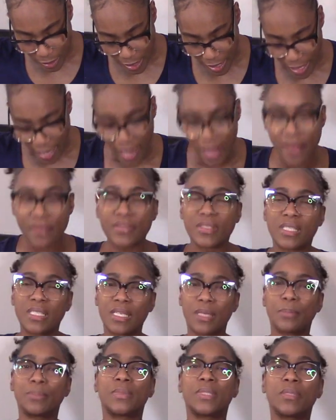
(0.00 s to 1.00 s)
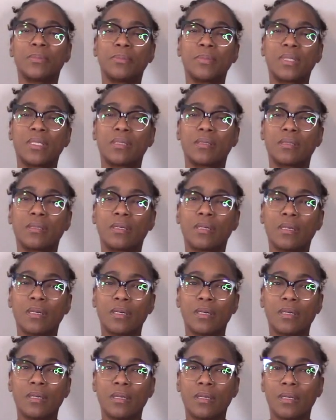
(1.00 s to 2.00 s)
I have symptoms.
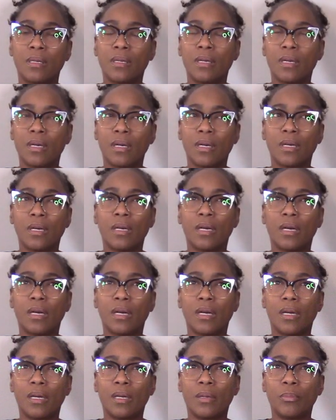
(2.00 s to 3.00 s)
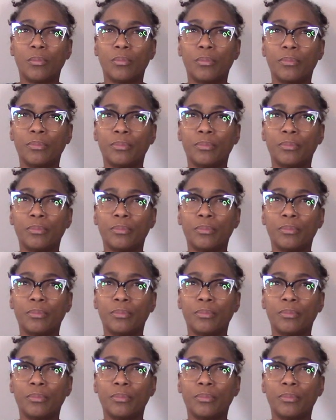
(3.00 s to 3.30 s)
Um